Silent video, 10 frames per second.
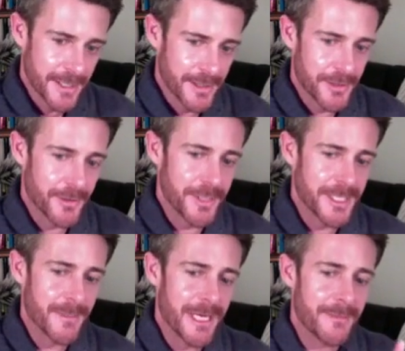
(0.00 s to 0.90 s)
So the truth
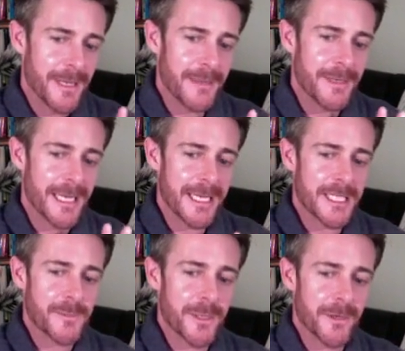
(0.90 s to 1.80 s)
is, many men
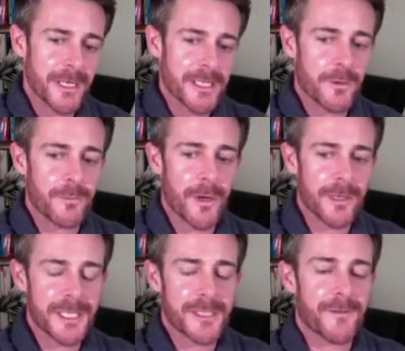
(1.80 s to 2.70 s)
experience
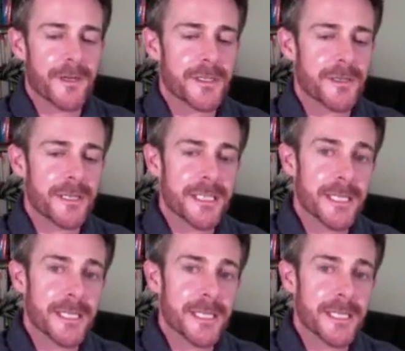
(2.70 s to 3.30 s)
hormonal dysfunction